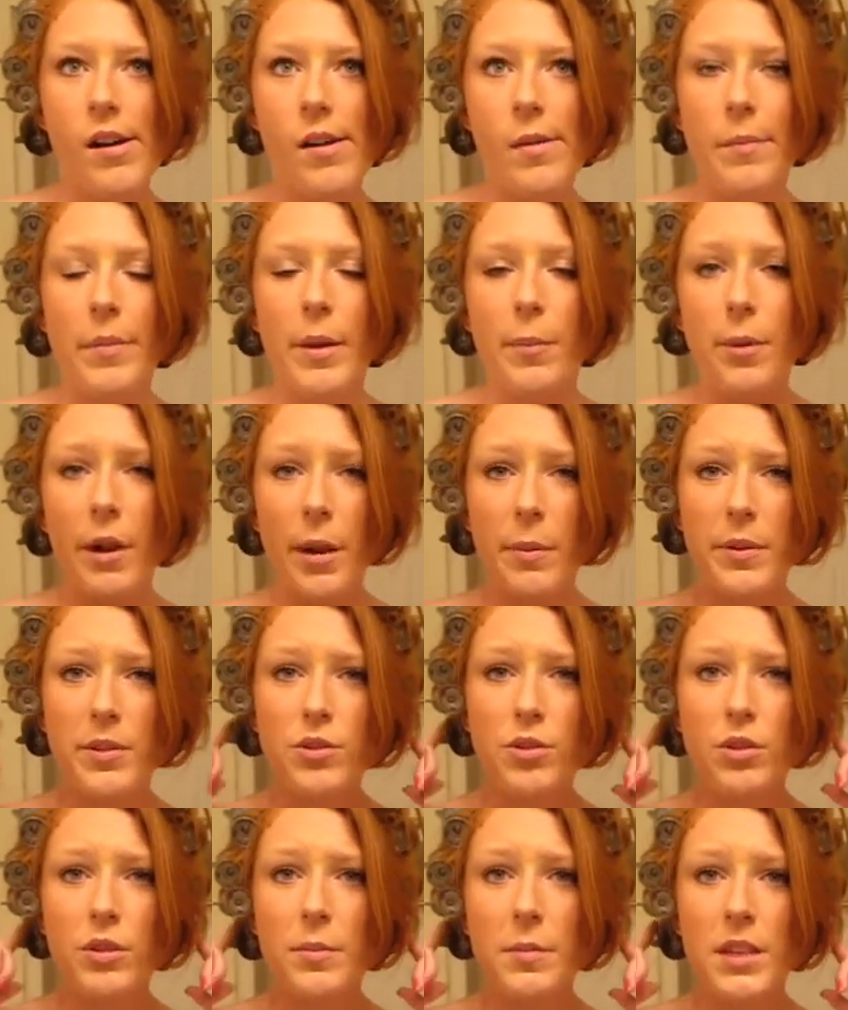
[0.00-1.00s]
It probably
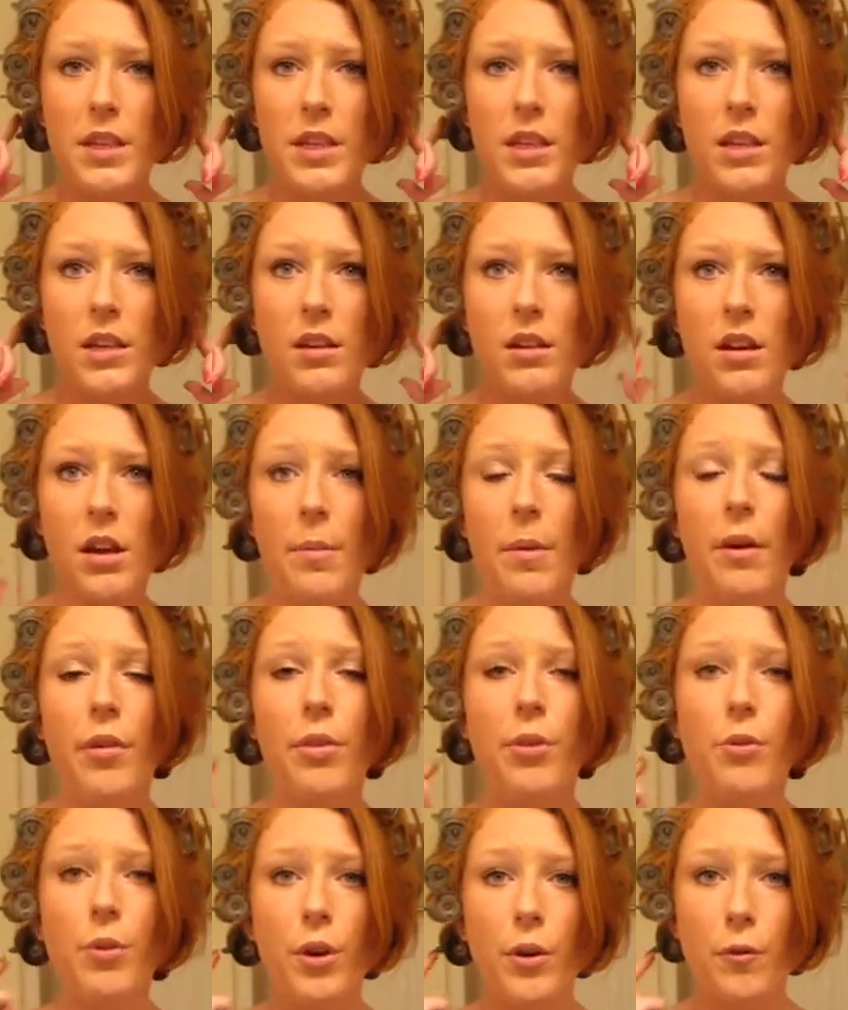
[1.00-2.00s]
took me about
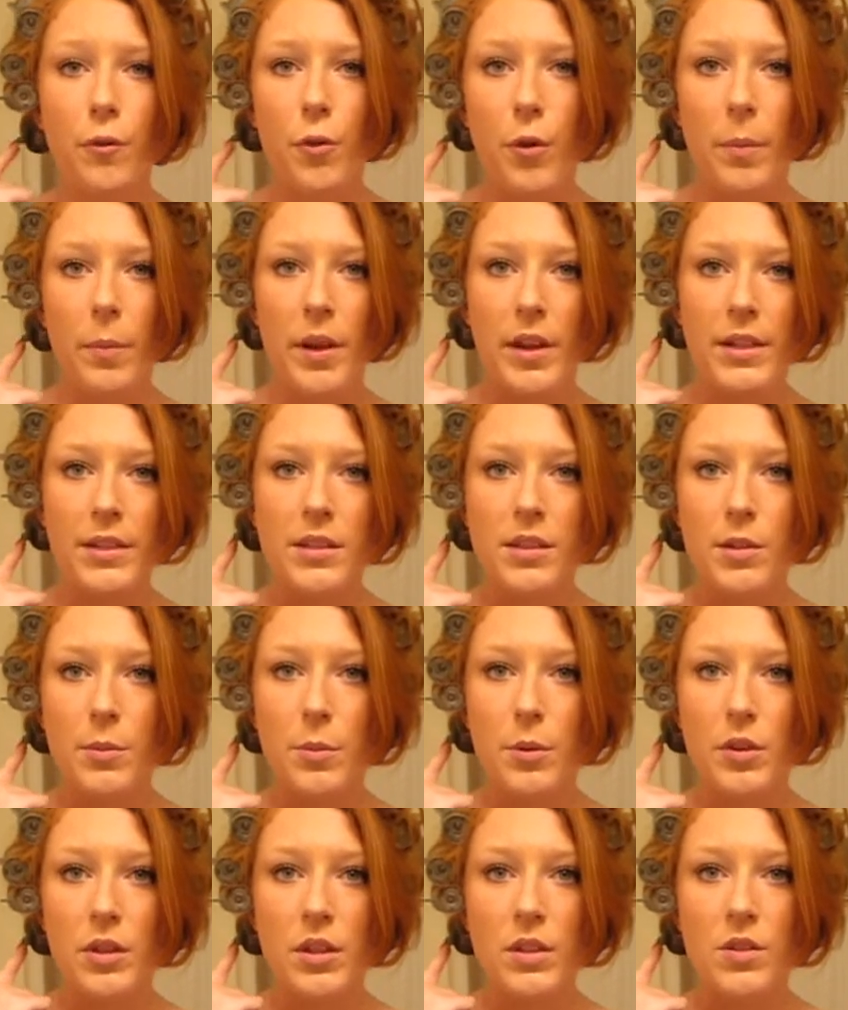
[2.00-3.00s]
3 or 4 minutes to
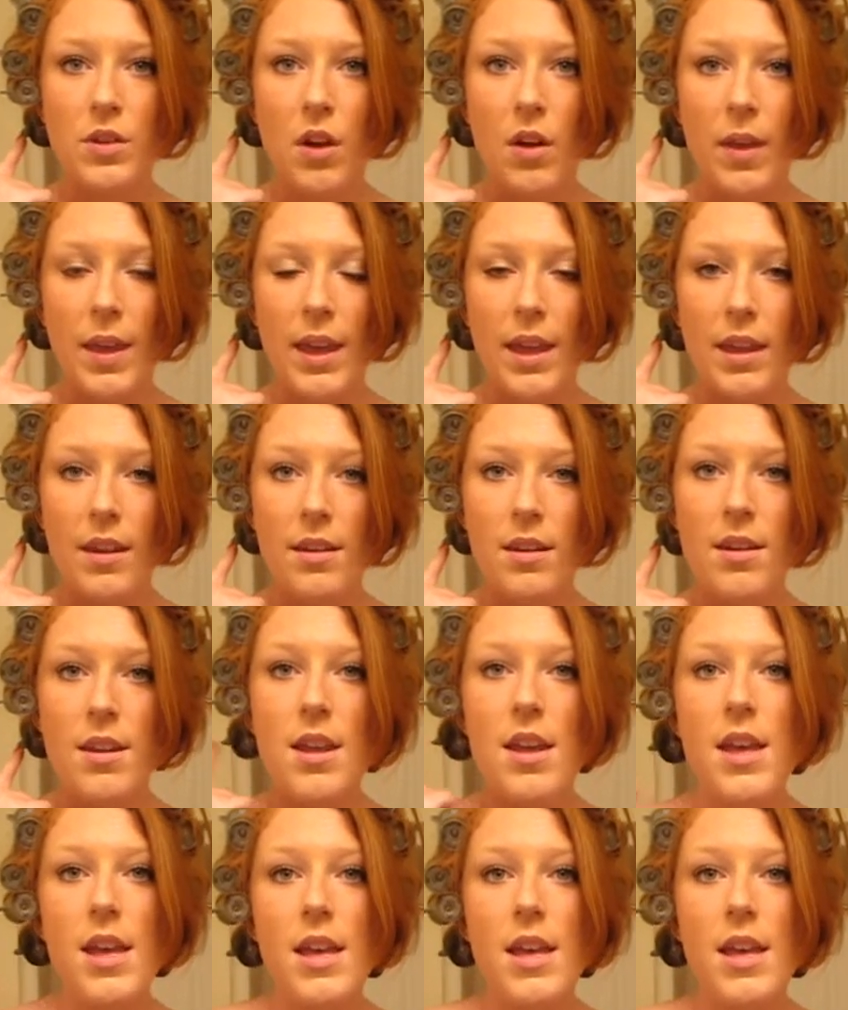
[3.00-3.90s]
put these all in,